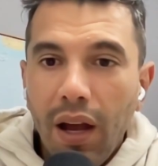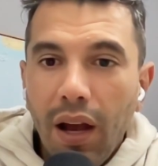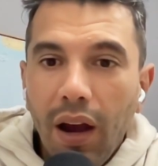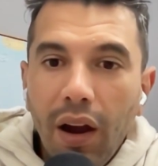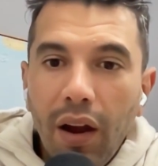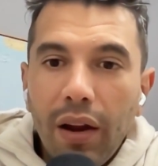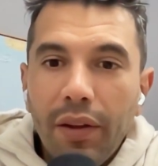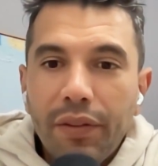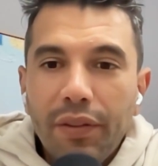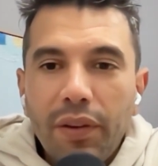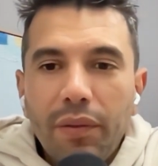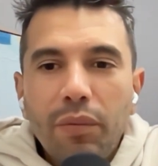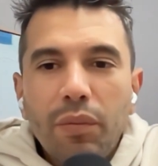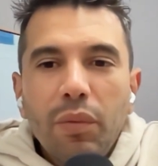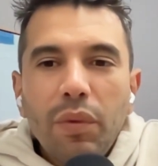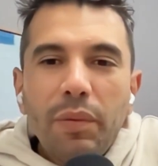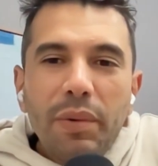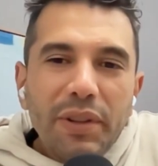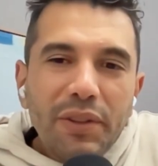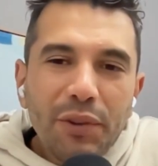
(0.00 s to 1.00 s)
All right, so
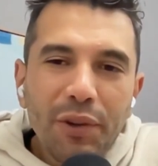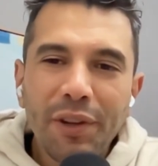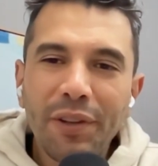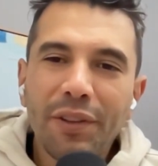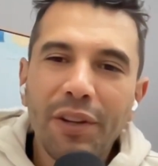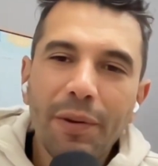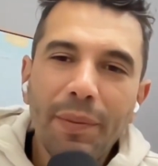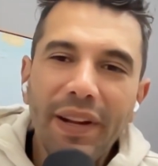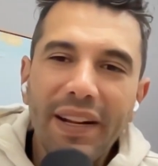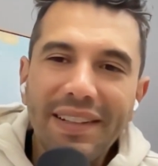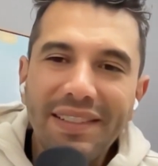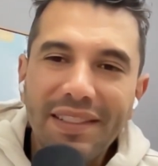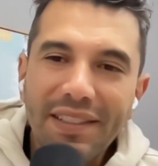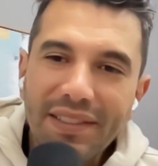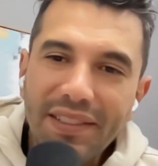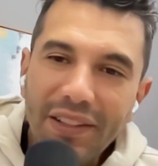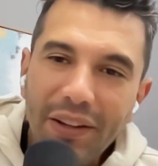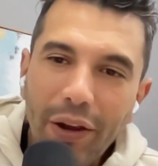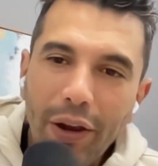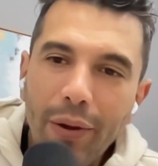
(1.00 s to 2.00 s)
we've been talking a lot about
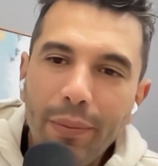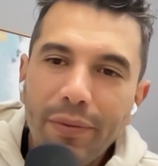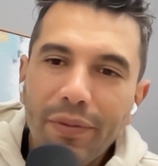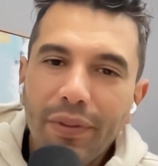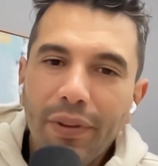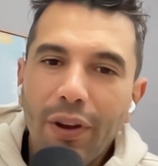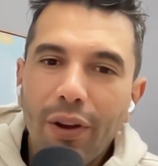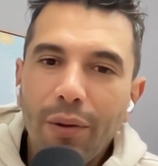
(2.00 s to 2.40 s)
existing homes though,